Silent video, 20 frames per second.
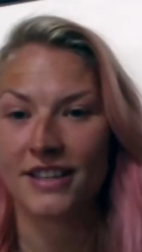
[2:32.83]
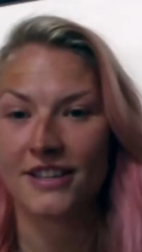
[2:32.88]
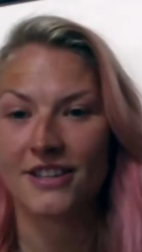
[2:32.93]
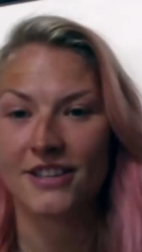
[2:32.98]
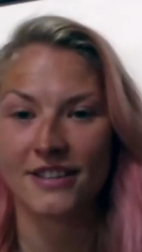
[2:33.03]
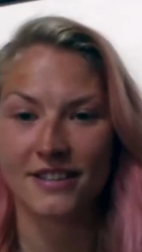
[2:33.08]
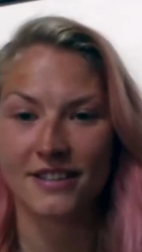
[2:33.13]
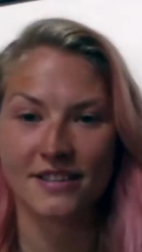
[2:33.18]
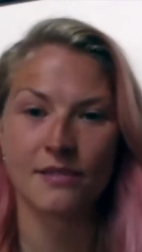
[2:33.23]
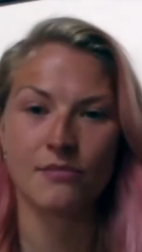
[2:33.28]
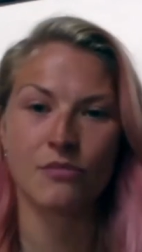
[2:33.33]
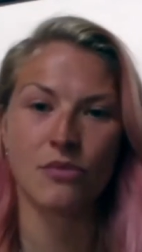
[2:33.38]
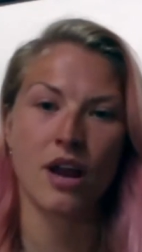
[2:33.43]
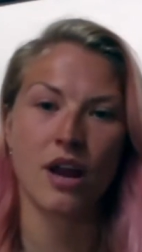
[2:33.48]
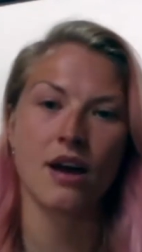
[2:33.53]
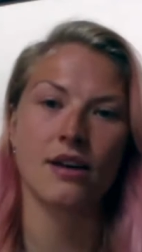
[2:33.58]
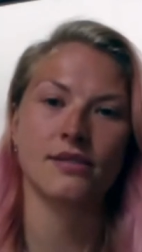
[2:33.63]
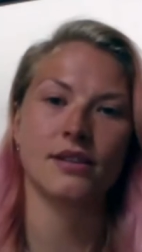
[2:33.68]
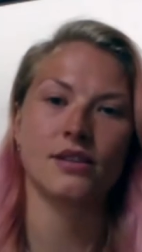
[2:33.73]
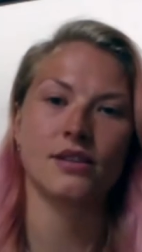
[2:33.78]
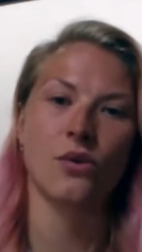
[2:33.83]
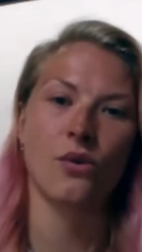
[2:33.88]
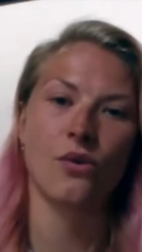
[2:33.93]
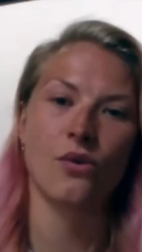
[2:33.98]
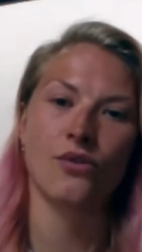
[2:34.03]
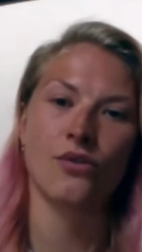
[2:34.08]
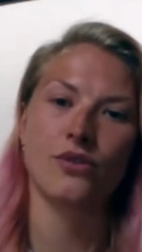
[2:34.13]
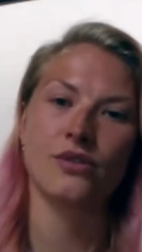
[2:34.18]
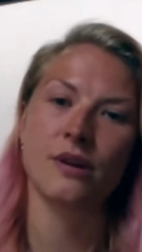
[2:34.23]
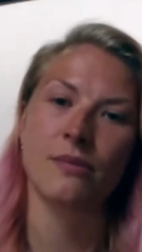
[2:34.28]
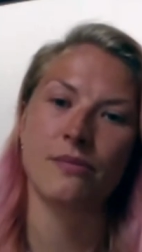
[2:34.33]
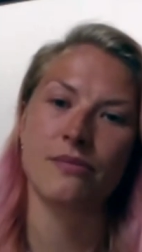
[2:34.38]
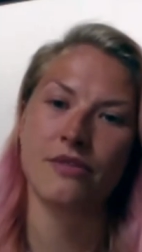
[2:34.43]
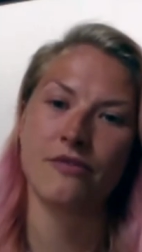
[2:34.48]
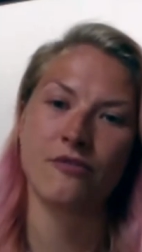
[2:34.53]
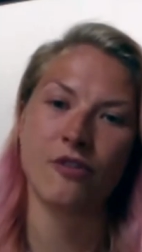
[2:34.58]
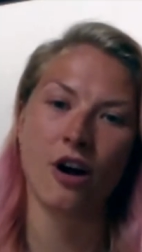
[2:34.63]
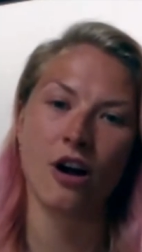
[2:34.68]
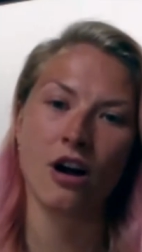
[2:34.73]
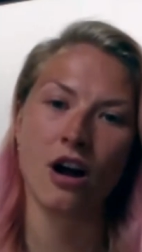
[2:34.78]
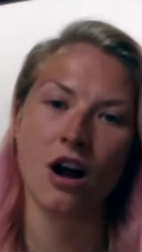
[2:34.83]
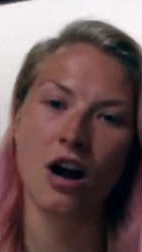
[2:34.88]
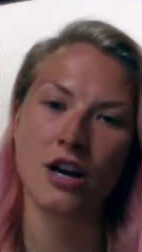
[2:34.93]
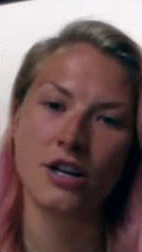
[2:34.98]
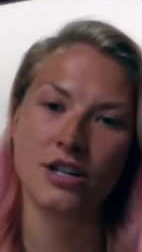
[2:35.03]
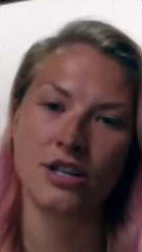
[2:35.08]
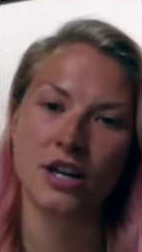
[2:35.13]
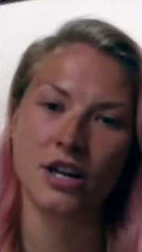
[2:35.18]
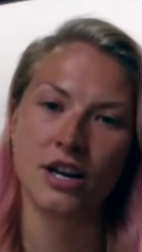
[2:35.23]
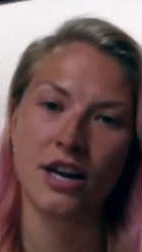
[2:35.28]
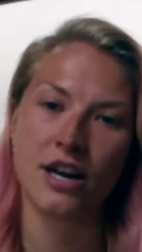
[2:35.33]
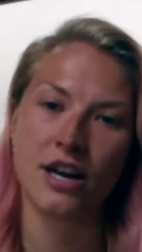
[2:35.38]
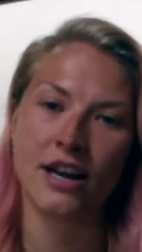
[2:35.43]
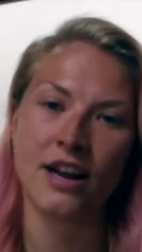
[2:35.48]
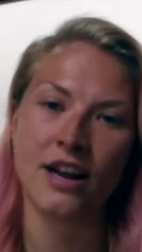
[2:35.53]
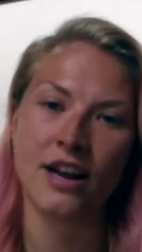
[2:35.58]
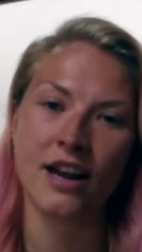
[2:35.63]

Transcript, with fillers: there's someone else that's going through something far harder and